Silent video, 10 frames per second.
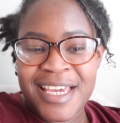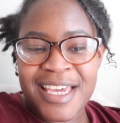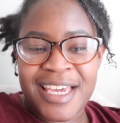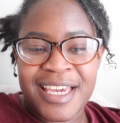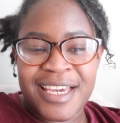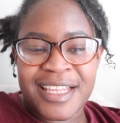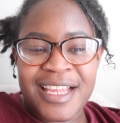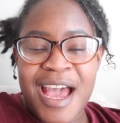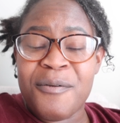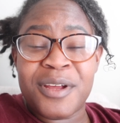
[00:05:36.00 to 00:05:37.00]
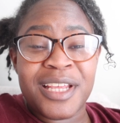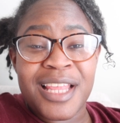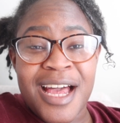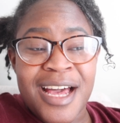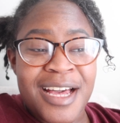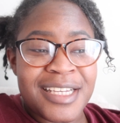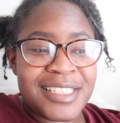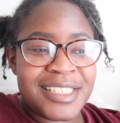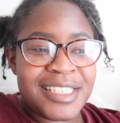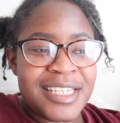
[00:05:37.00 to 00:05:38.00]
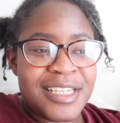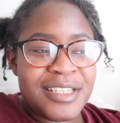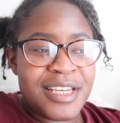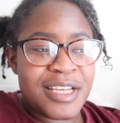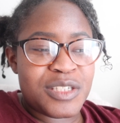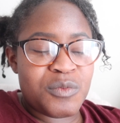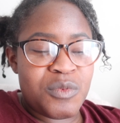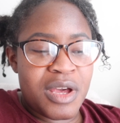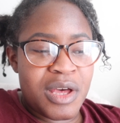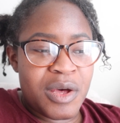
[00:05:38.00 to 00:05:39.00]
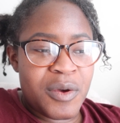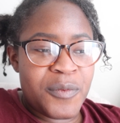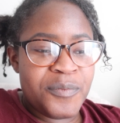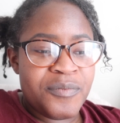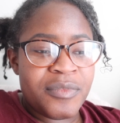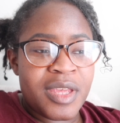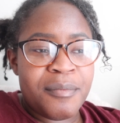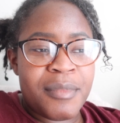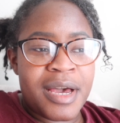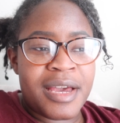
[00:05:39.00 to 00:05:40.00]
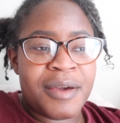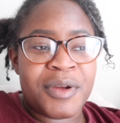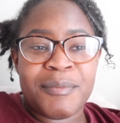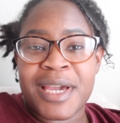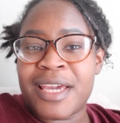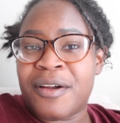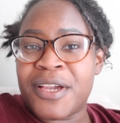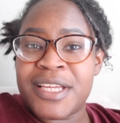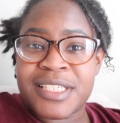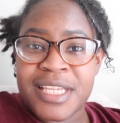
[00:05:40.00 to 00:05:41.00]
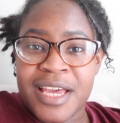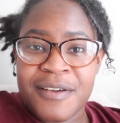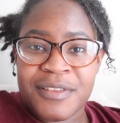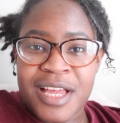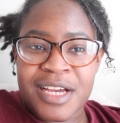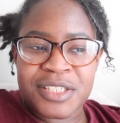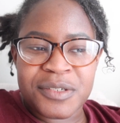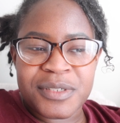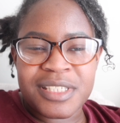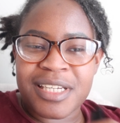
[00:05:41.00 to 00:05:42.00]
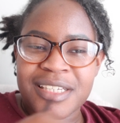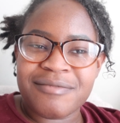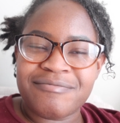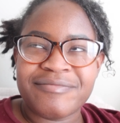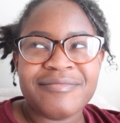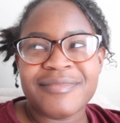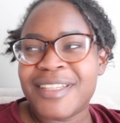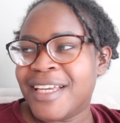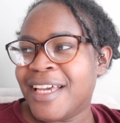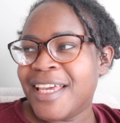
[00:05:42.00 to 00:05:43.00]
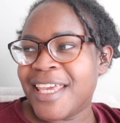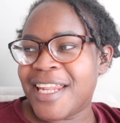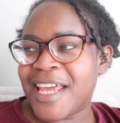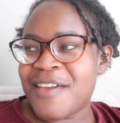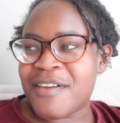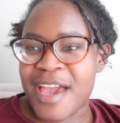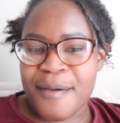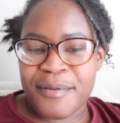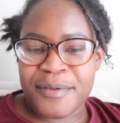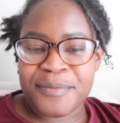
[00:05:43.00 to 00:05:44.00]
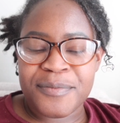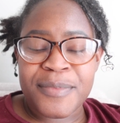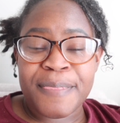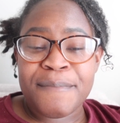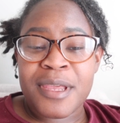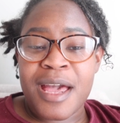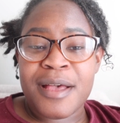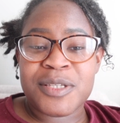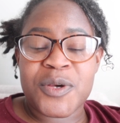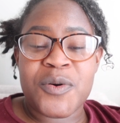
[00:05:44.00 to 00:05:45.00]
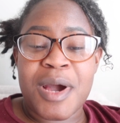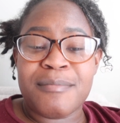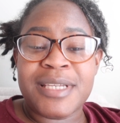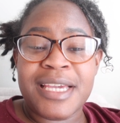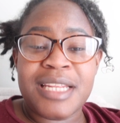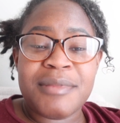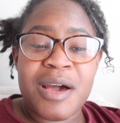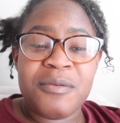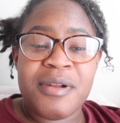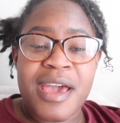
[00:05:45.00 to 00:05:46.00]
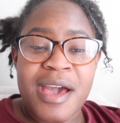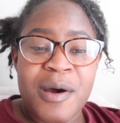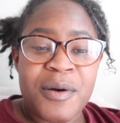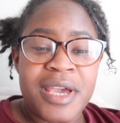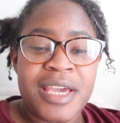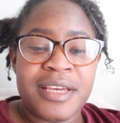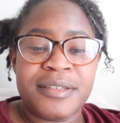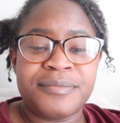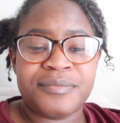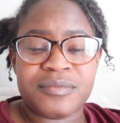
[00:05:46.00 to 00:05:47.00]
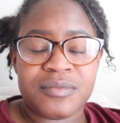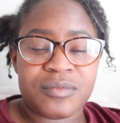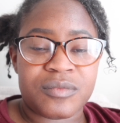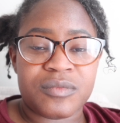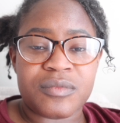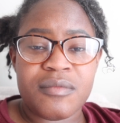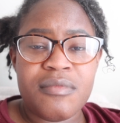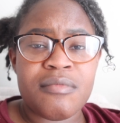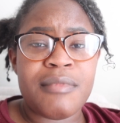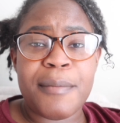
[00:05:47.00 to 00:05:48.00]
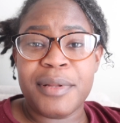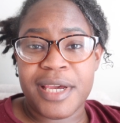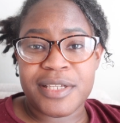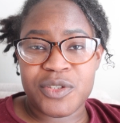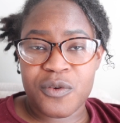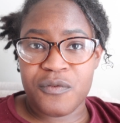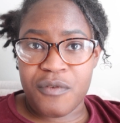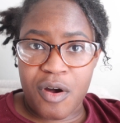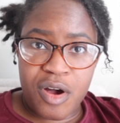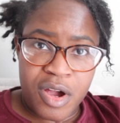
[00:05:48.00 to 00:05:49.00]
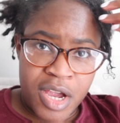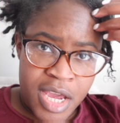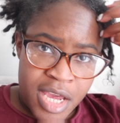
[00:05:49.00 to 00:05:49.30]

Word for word: and I wanted locks as well. My I wanted my our kids to have locks, so it's like can that even happen? So I'm taking them out now and my plan so far,